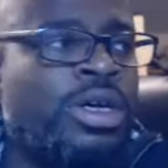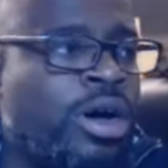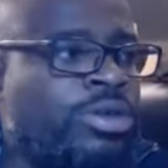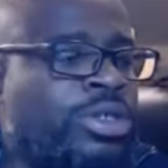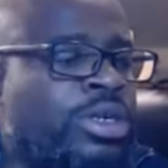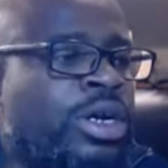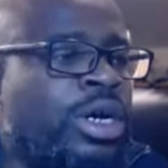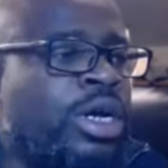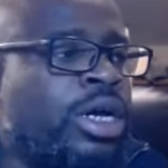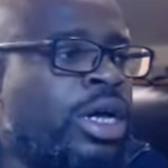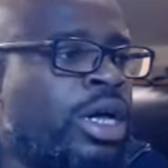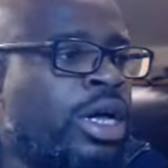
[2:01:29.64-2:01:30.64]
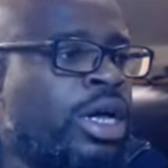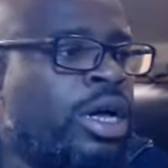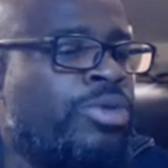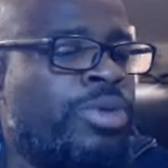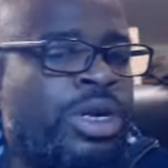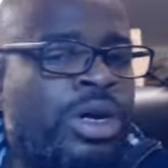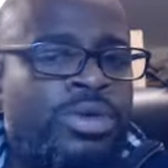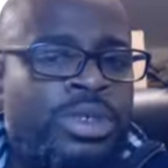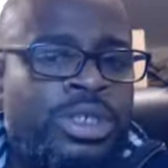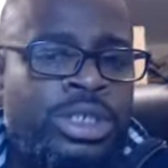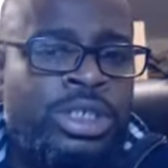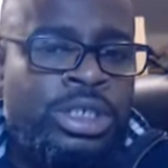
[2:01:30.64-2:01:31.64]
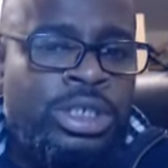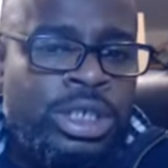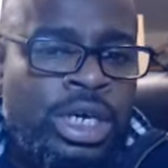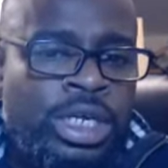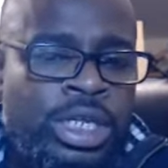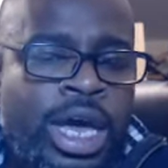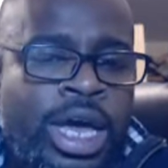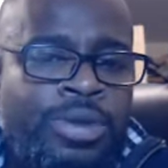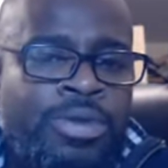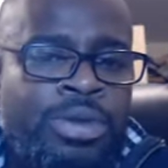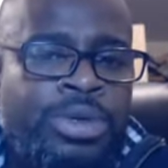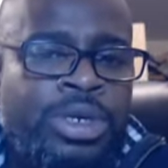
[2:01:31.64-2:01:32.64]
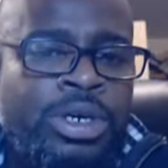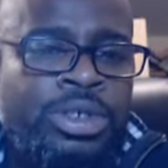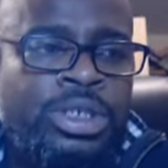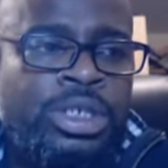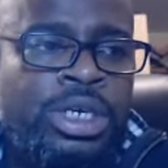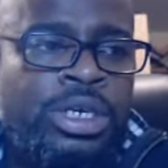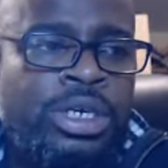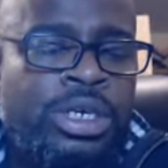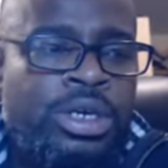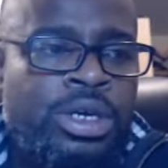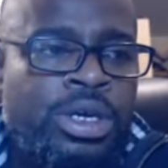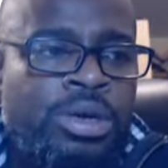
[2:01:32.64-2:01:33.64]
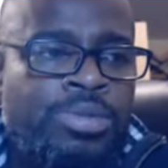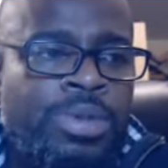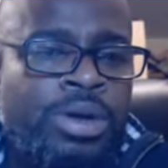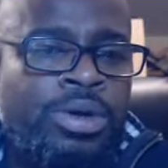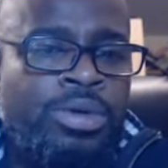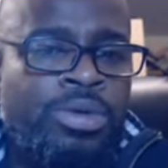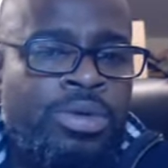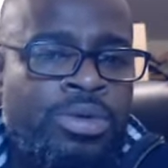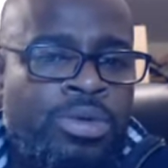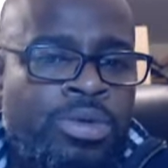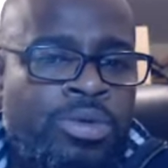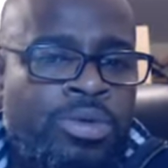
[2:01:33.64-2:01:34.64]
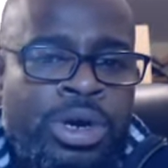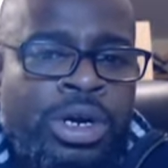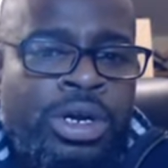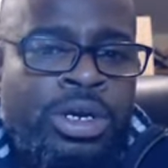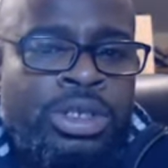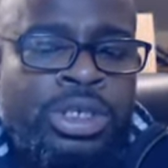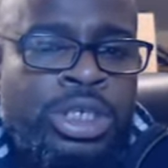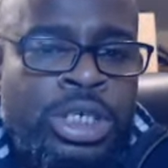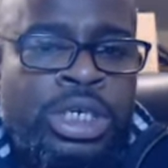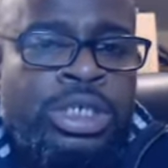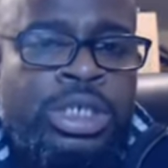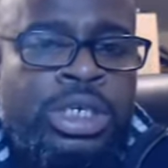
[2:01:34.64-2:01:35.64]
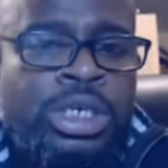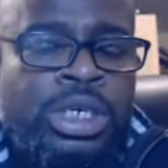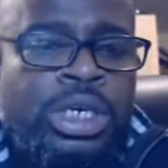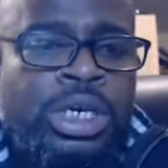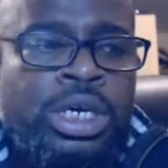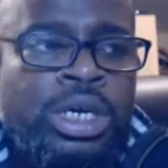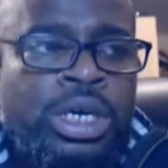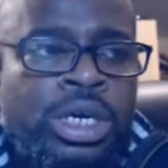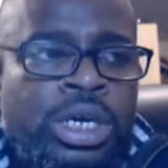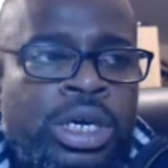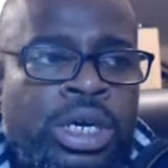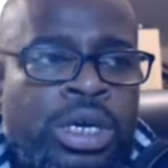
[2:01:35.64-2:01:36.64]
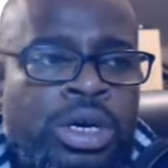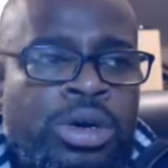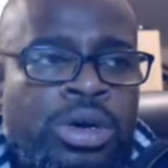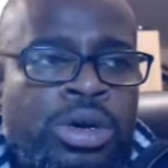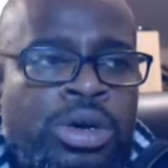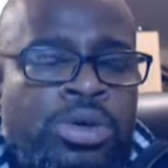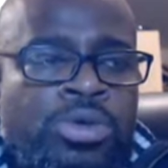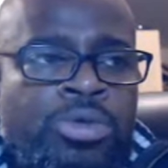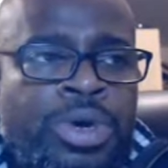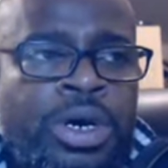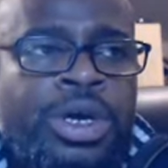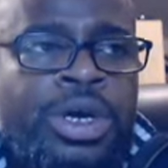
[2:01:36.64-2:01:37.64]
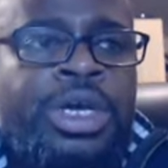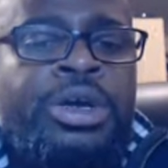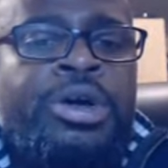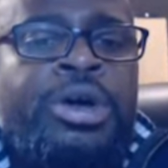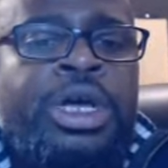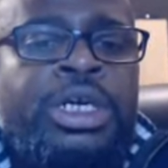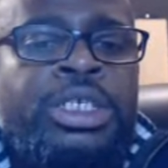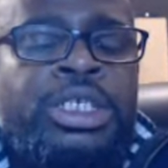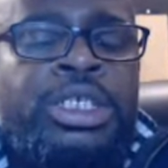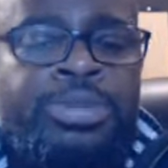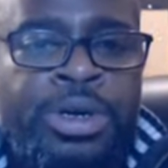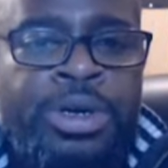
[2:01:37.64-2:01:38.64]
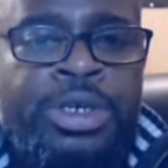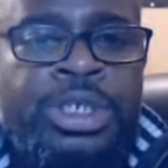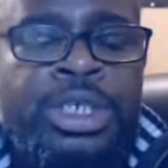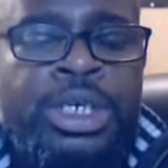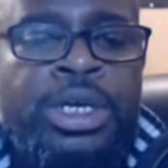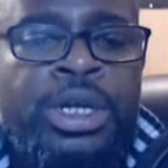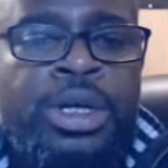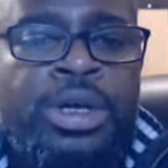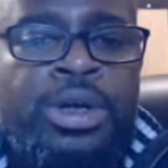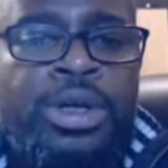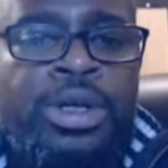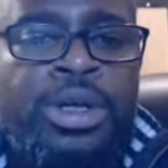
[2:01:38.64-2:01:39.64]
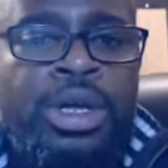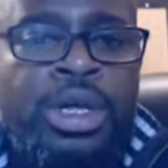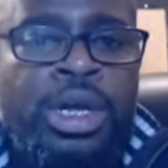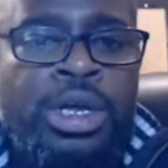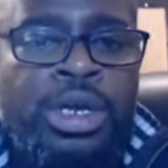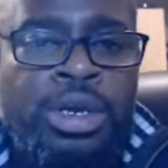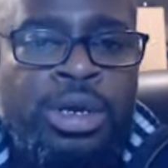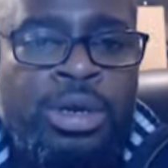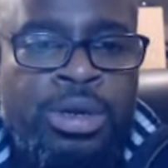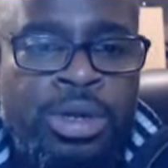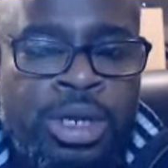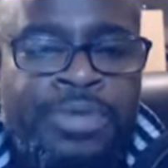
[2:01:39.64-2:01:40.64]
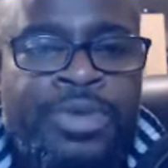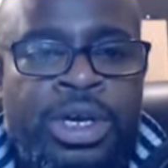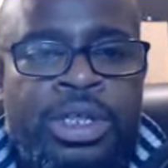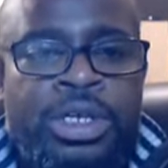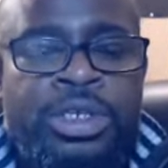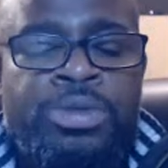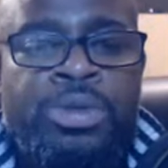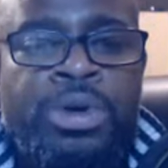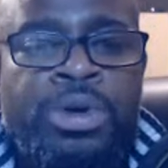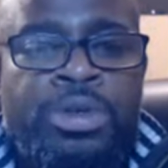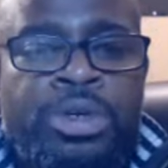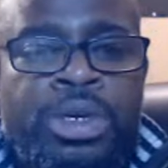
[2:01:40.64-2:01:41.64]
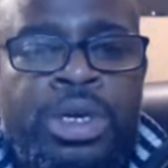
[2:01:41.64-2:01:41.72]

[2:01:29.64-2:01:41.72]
culture. We don't see that. We don't see, but we are here experiencing and living in this world